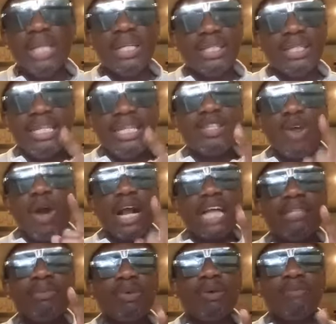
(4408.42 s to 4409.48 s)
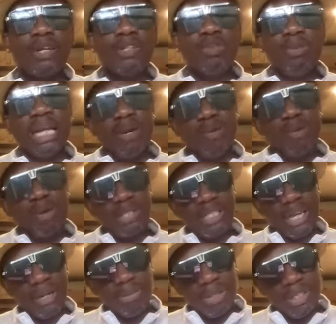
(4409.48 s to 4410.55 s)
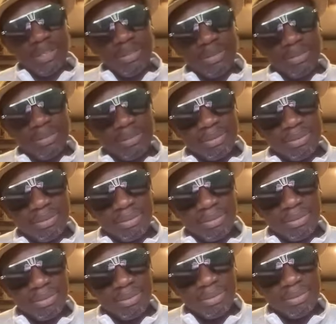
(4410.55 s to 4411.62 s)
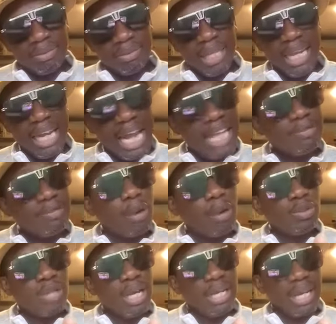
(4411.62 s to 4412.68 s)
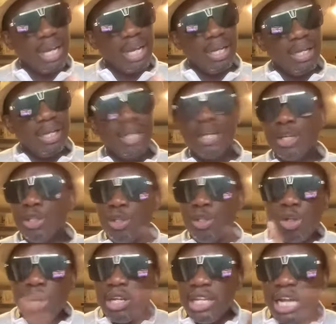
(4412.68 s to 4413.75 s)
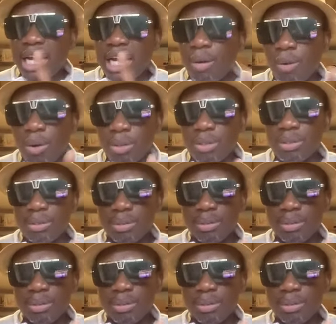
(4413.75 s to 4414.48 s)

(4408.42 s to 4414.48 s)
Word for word: This orgasm conference will be an award ceremony. And as for Kusiana, you don't need an award.